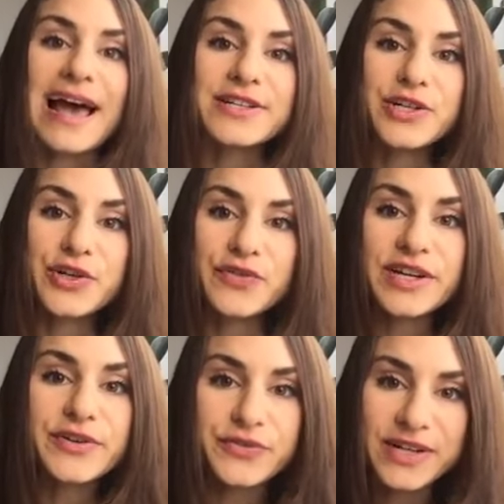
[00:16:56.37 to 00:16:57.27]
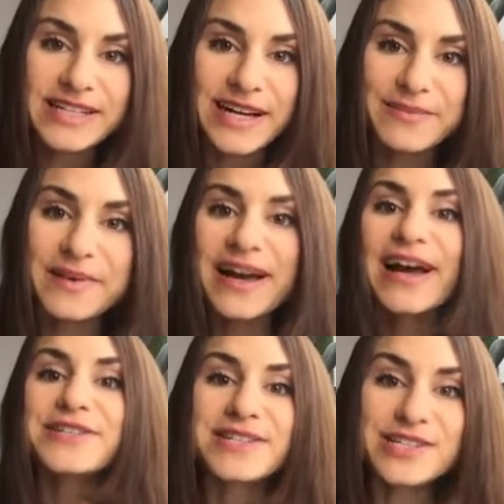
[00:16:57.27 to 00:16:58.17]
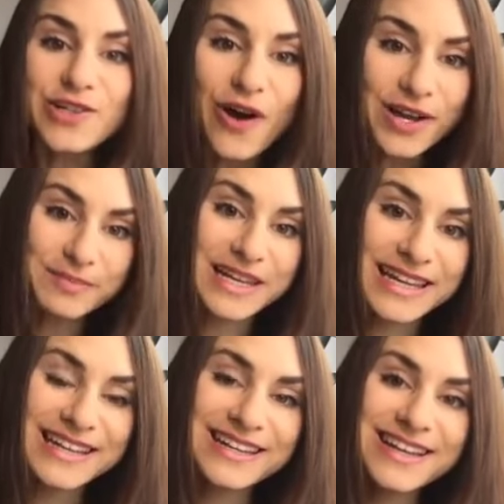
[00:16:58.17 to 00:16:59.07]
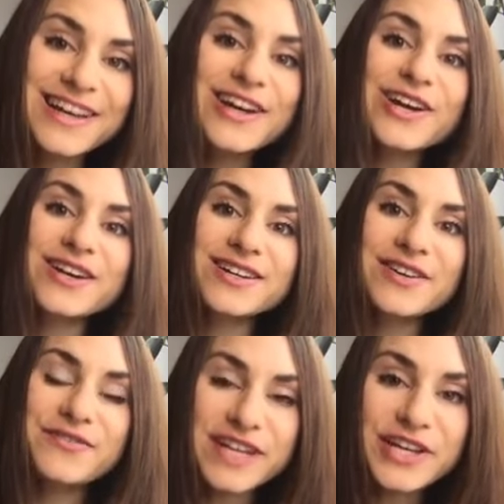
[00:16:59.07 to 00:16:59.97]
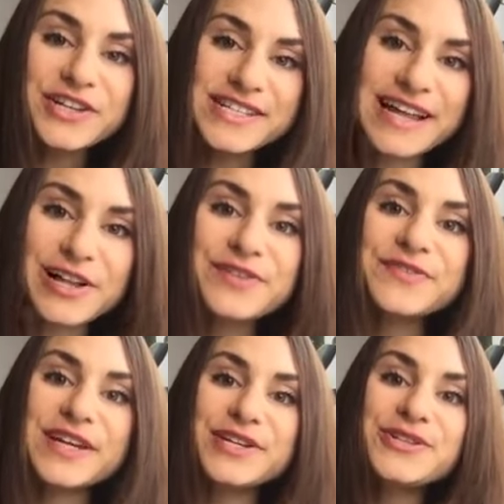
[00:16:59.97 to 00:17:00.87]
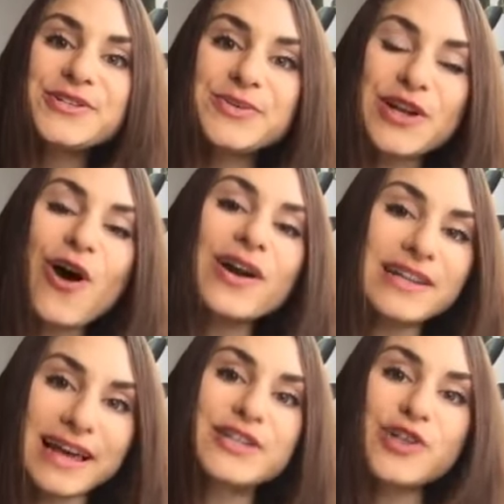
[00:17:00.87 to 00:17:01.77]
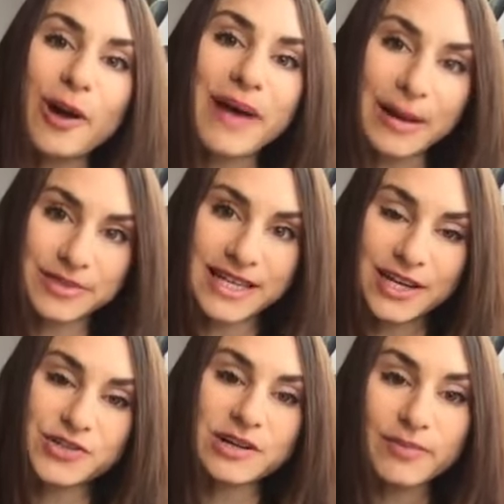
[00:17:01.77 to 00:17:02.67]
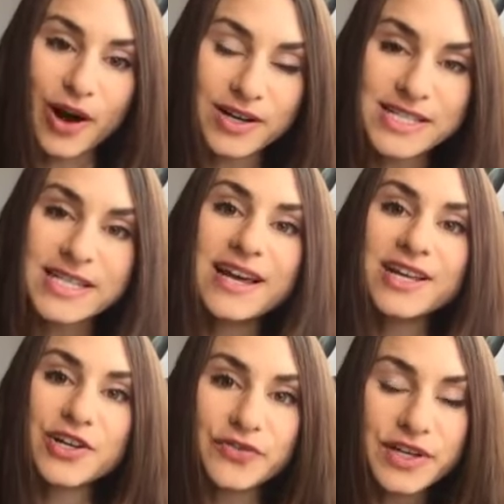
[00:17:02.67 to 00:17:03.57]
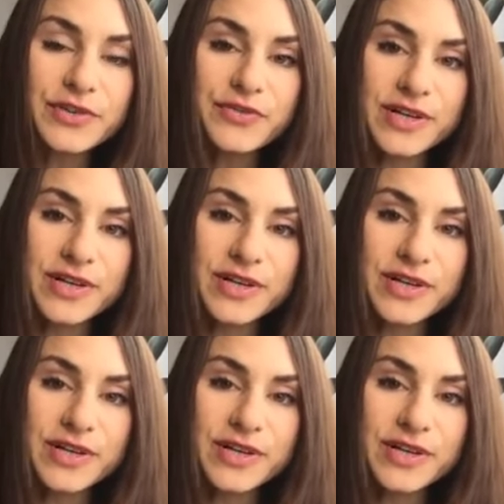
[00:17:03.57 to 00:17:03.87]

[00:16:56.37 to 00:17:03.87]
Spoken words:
And career freedom does not mean fitting yourself into an online job application box. Career